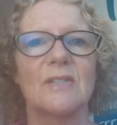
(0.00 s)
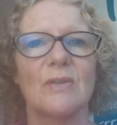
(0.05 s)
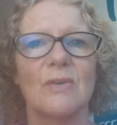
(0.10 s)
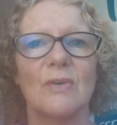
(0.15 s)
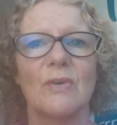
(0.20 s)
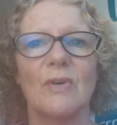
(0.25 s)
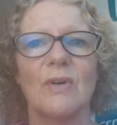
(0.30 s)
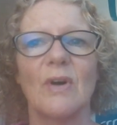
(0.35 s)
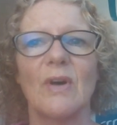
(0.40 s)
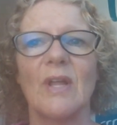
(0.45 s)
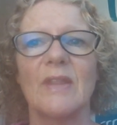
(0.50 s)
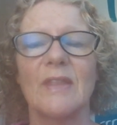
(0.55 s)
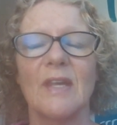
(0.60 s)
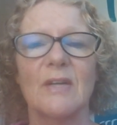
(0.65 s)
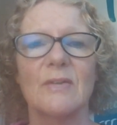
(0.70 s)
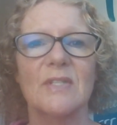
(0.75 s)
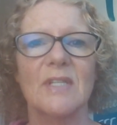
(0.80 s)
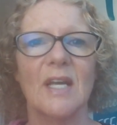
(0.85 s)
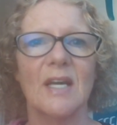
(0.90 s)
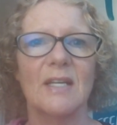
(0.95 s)
or and
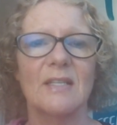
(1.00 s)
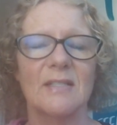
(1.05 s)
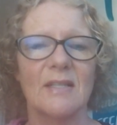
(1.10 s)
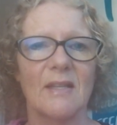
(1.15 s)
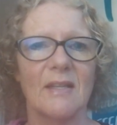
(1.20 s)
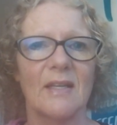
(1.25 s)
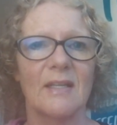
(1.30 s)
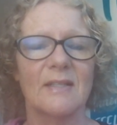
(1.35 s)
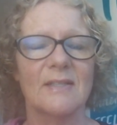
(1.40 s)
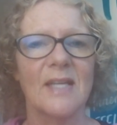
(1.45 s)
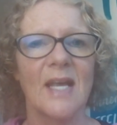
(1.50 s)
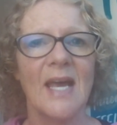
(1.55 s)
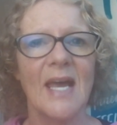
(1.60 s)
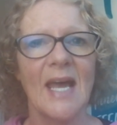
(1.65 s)
those kinds of things.